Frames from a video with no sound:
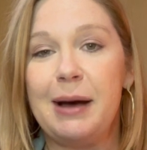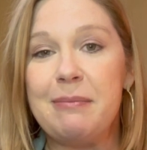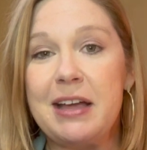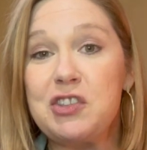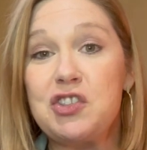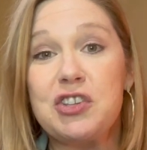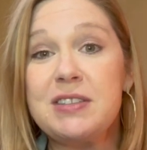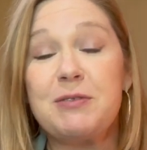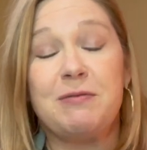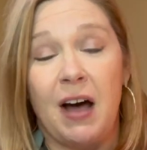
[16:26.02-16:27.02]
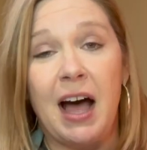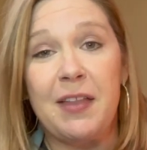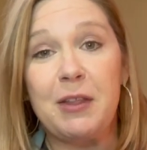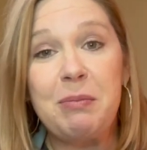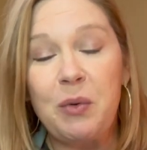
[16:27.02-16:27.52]
It's just
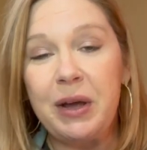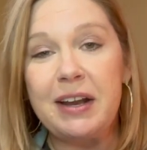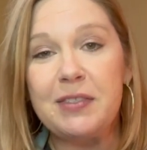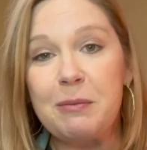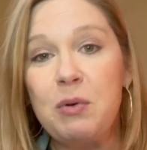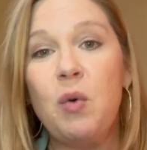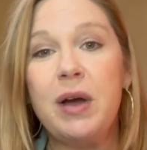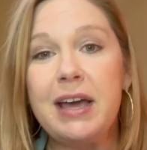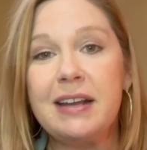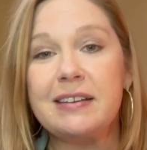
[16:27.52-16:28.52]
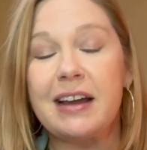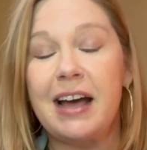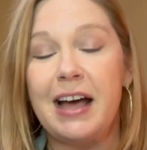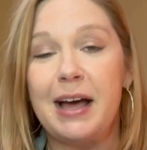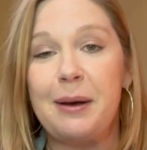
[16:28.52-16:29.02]
fun. The point
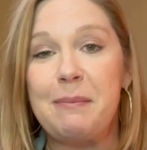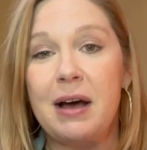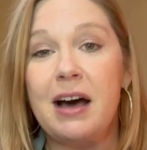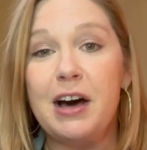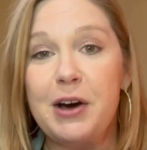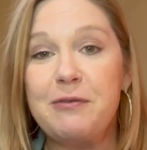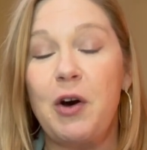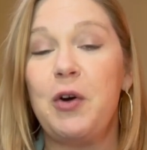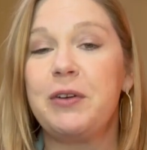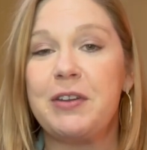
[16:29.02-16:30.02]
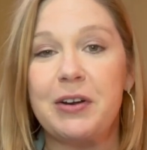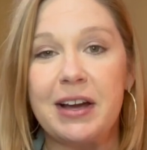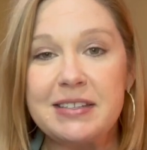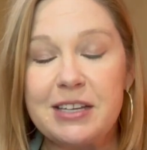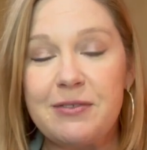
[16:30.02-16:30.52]
of all of their
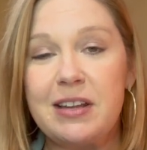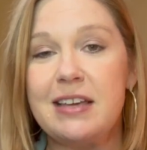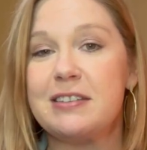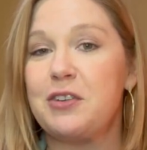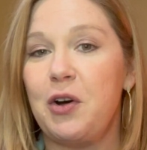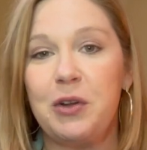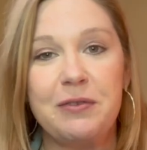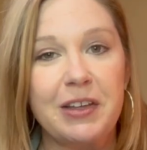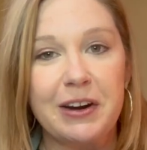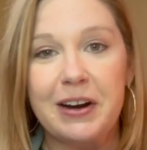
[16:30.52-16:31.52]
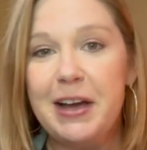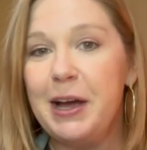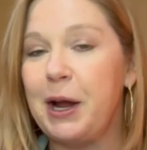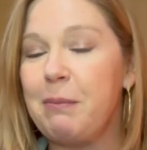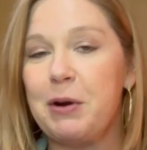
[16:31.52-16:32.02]
activities and all of their
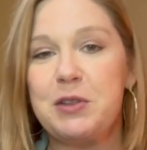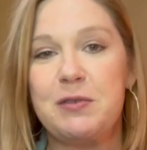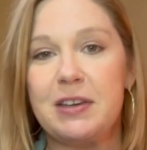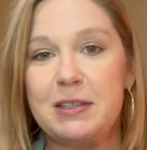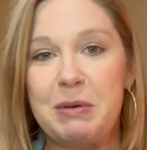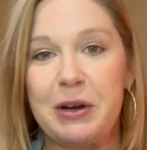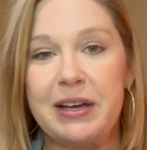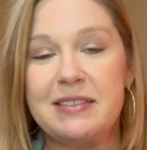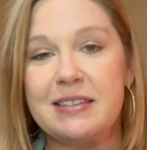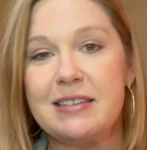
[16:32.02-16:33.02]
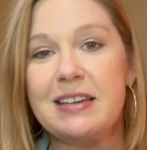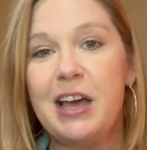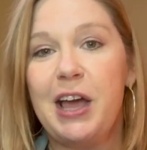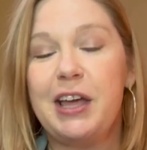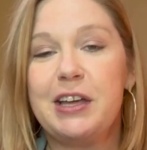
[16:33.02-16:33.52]
immersive experiences
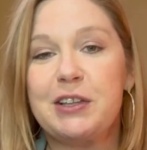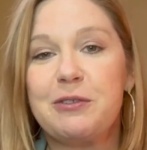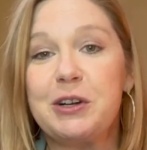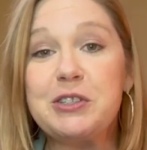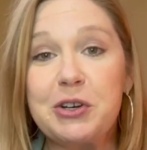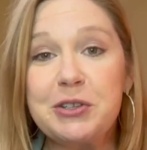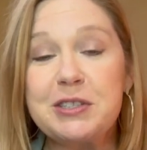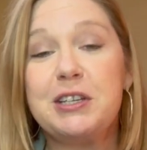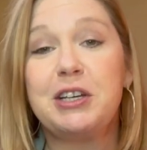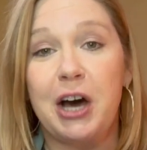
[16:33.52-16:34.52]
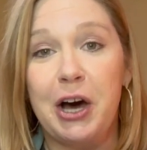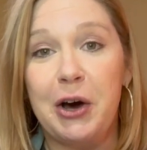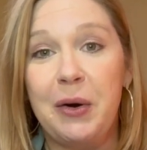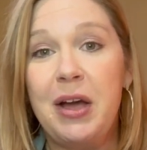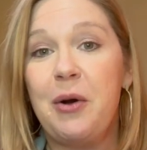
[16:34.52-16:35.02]
is for adults to
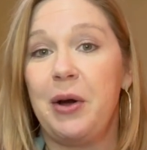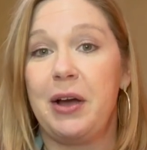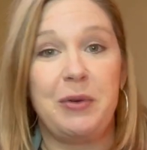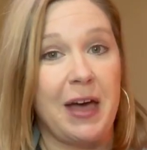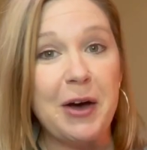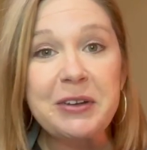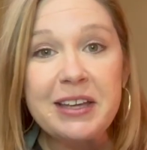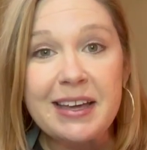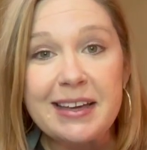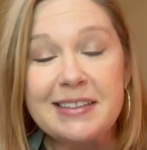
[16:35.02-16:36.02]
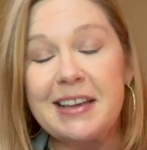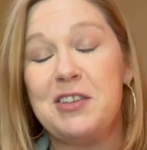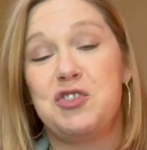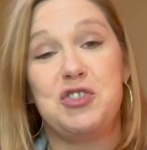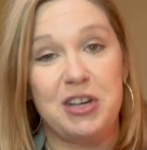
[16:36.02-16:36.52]
go without kids
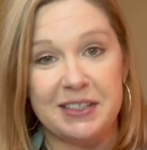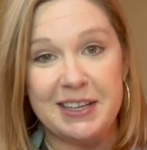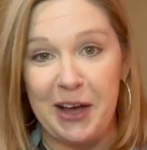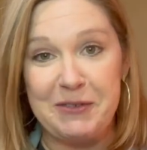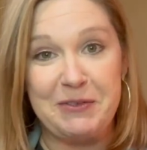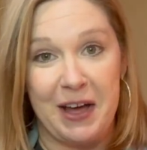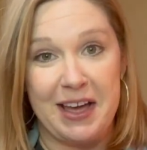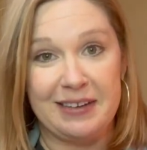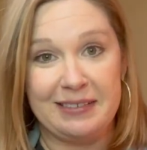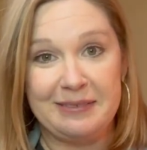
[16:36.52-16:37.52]
and just have fun.